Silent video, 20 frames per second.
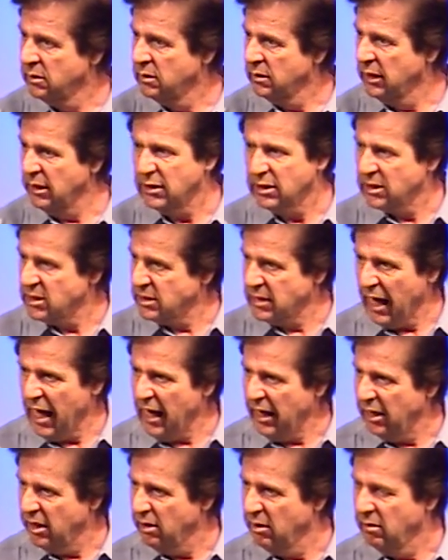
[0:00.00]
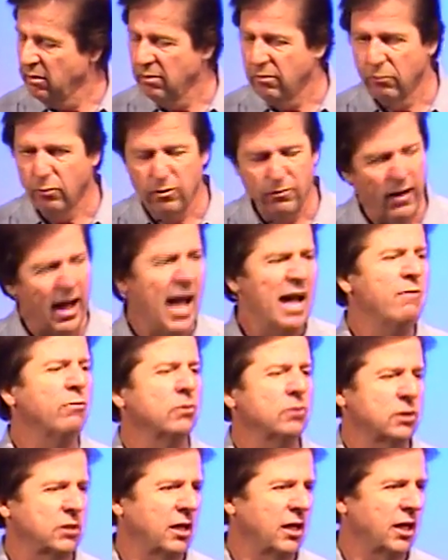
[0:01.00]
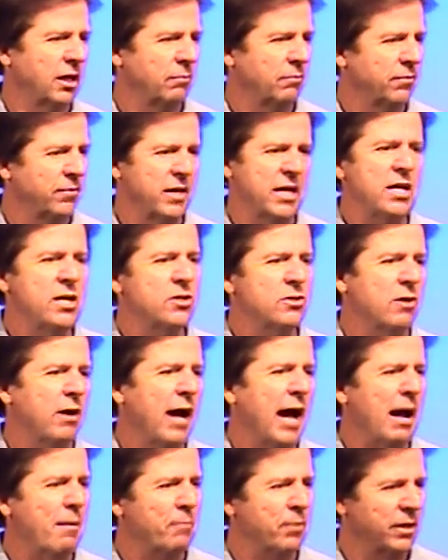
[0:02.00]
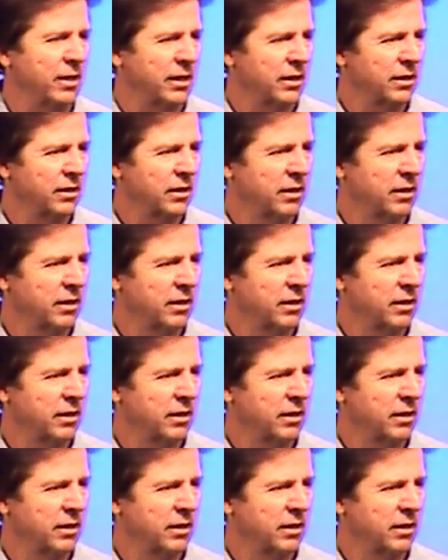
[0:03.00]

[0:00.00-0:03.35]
He's excited. Revivals come. Things are happening.